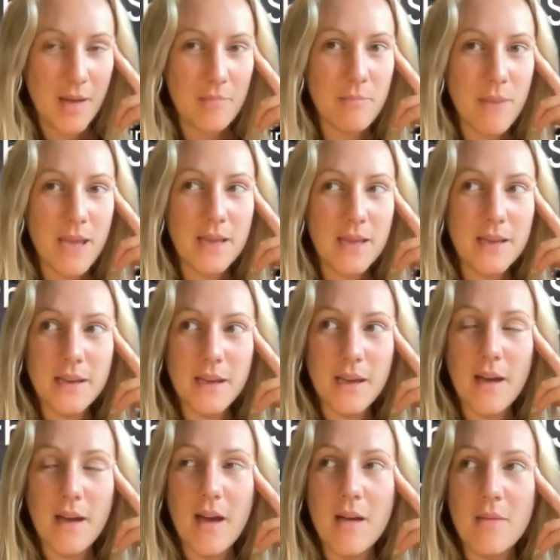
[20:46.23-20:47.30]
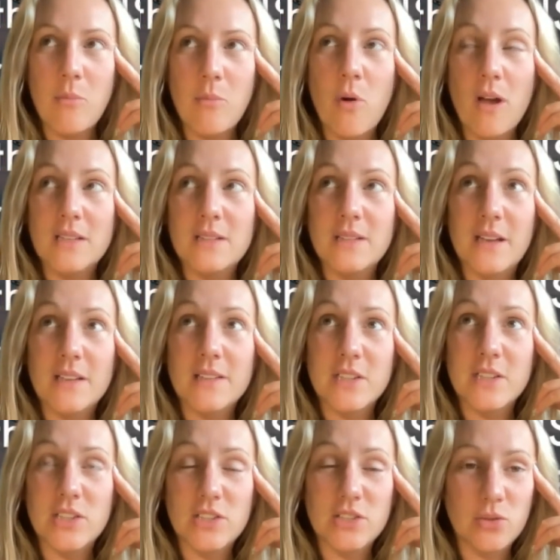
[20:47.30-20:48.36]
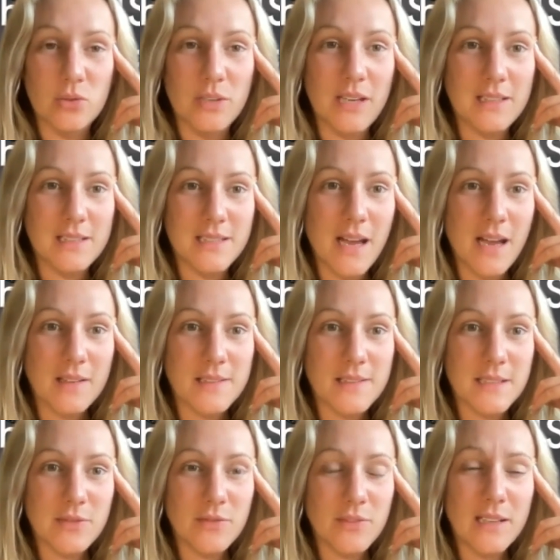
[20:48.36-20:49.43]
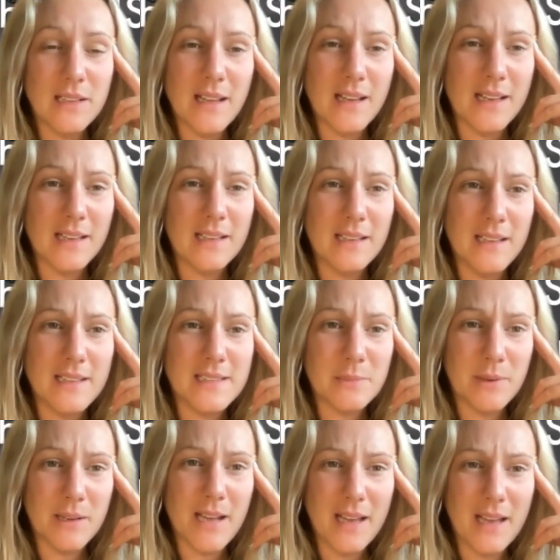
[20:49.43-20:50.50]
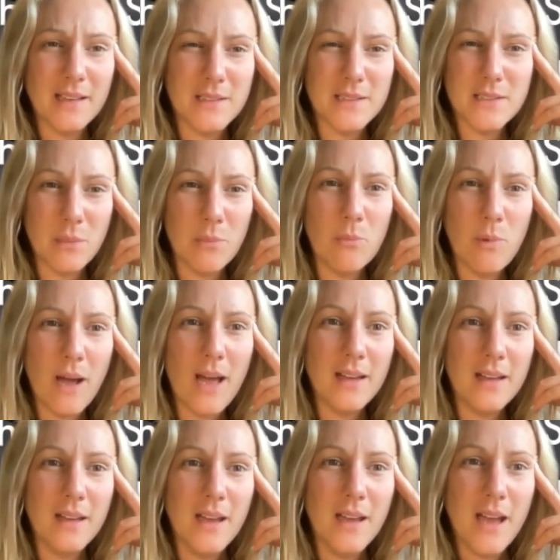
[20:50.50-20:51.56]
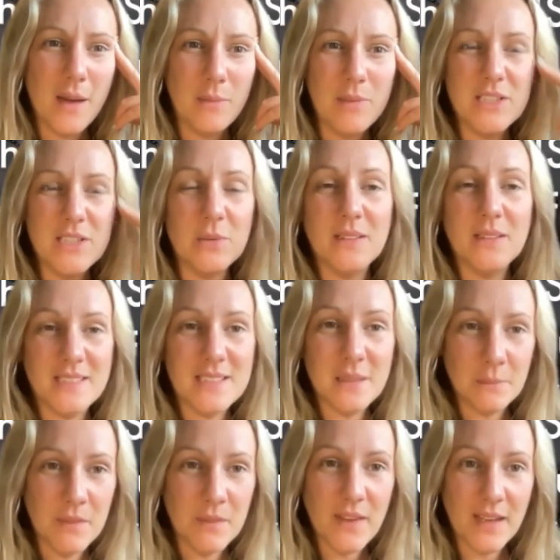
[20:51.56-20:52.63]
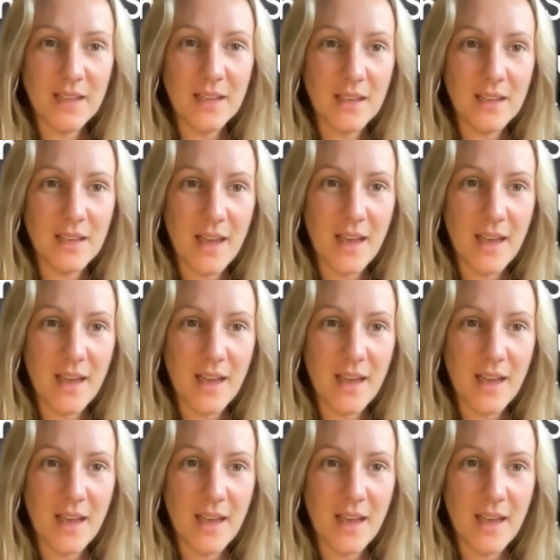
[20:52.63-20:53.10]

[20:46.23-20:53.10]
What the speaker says: make what is such a daunting task feel like at least we're getting somewhere and we're doing something.